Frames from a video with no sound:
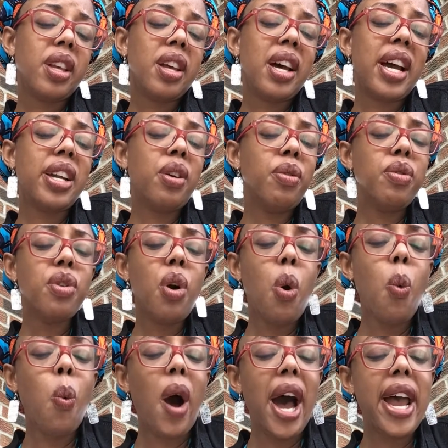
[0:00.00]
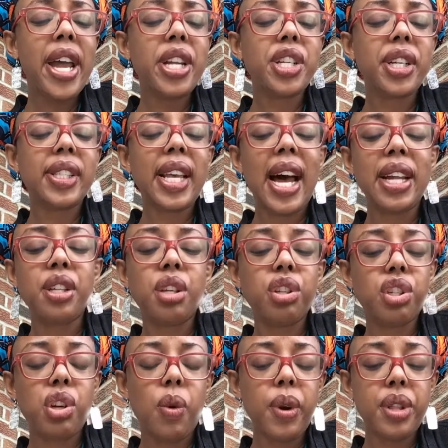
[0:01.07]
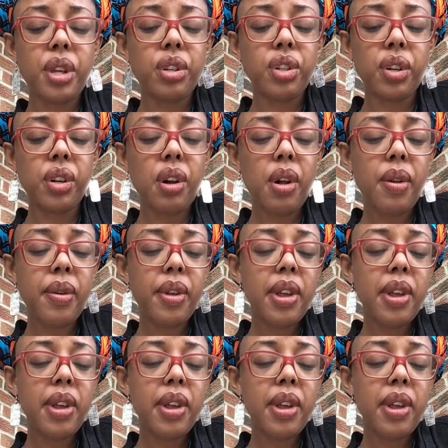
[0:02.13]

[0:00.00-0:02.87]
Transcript: I don't know why I just had to show her the journal.